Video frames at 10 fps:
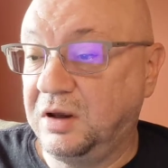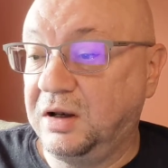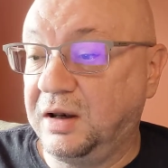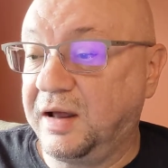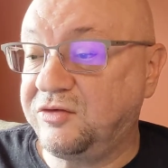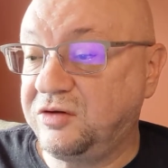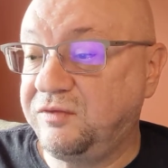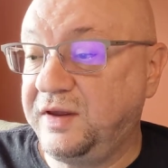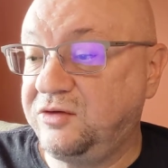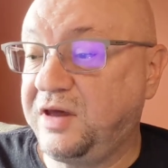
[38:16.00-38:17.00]
Lots of
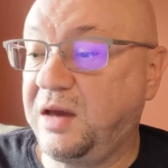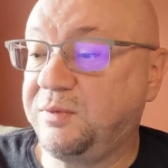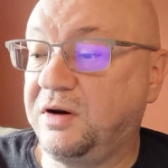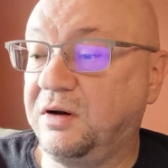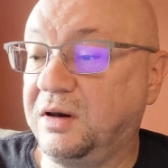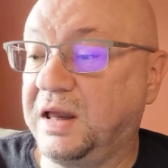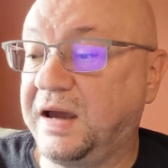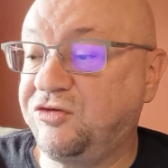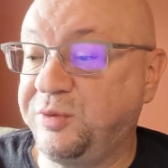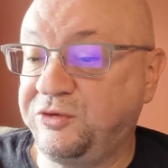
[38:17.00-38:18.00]
things happen in our
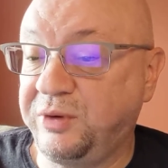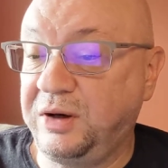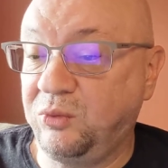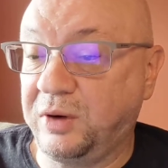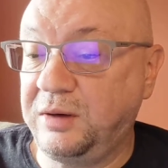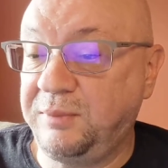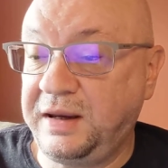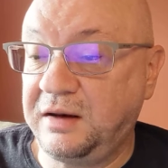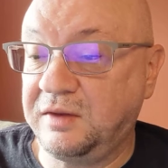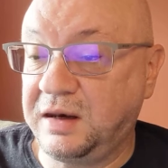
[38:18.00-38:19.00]
lives between one
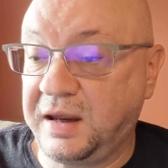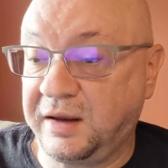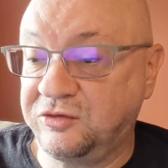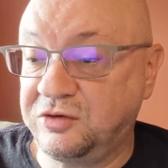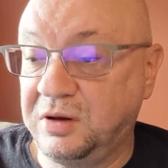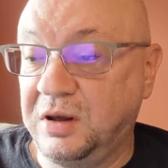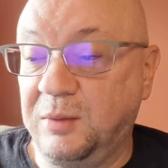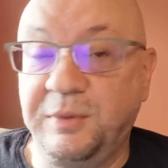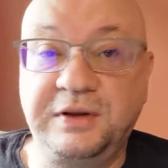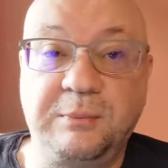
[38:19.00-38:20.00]
beat and the next,
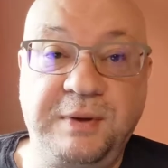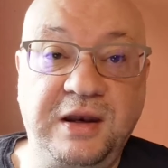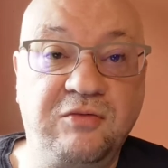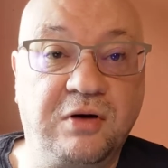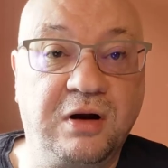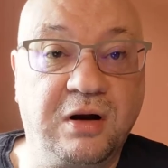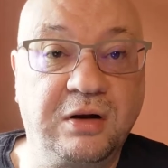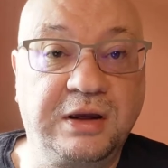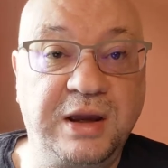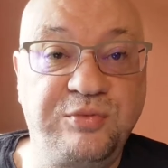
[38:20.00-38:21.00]
but the beat of our
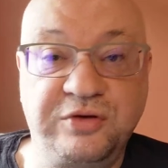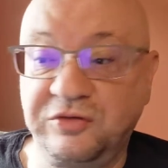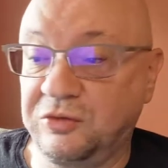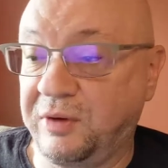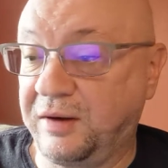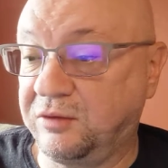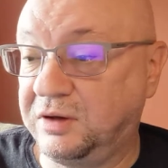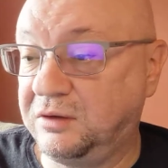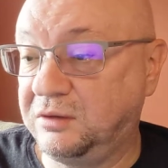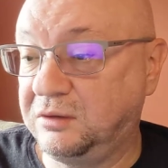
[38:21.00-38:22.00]
heart keeps us
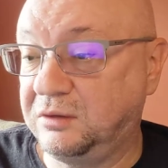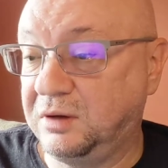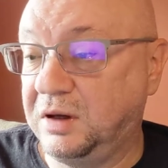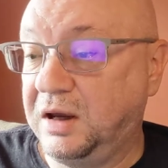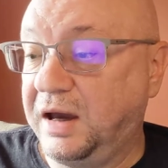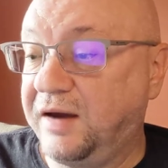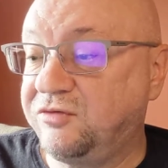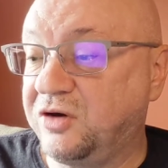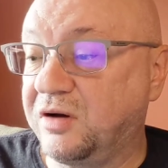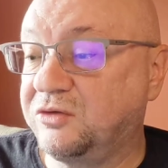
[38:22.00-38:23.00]
grounded. I've
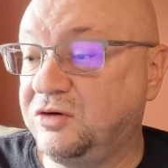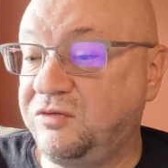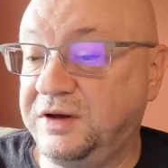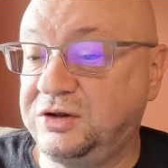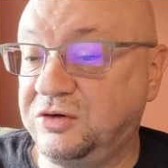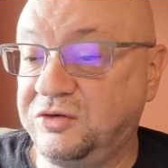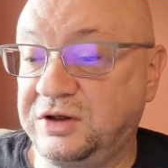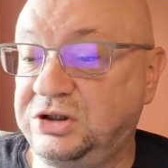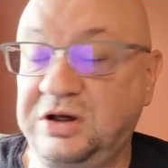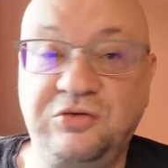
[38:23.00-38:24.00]
talked to adventurers
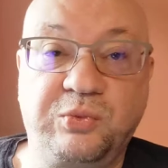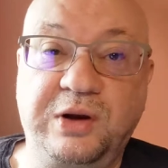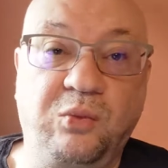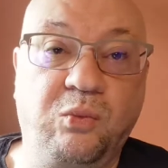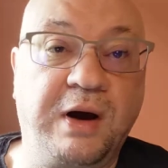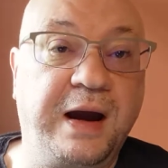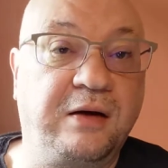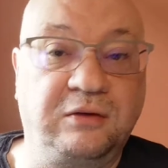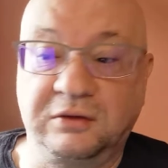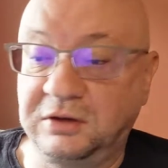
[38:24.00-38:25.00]
that just went
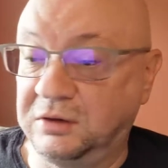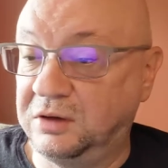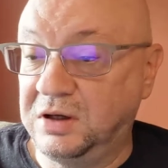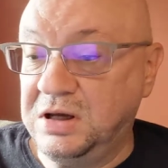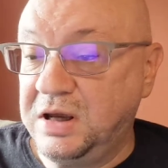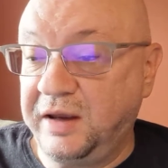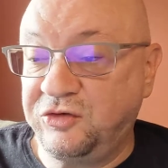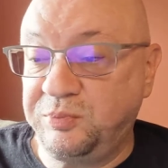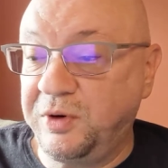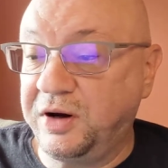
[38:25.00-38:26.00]
wild and
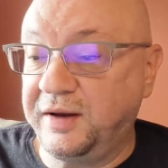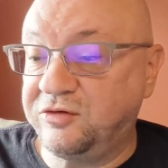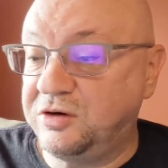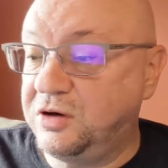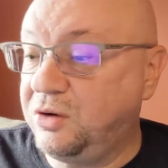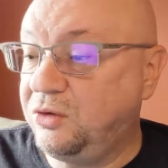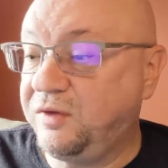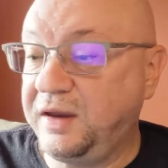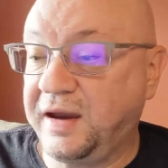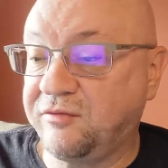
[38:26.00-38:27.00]
experienced new
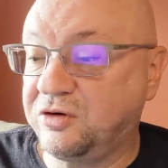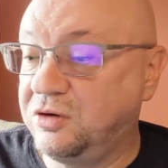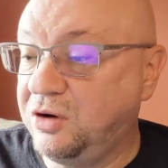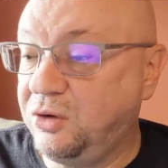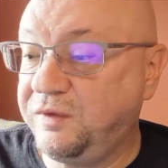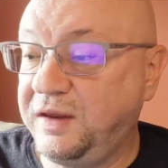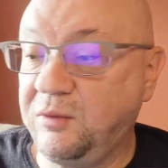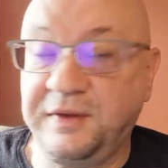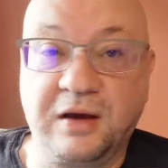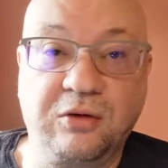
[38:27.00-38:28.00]
thing after new thing
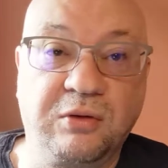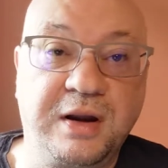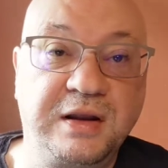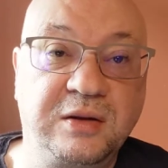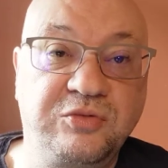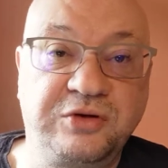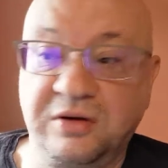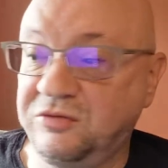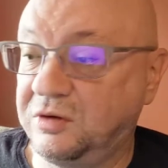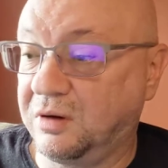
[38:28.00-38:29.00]
without grounding
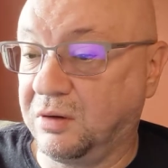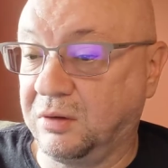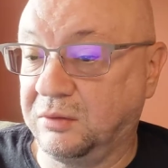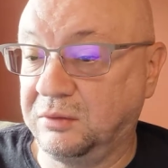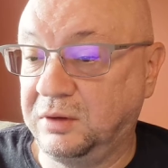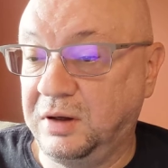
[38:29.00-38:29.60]
themselves at all.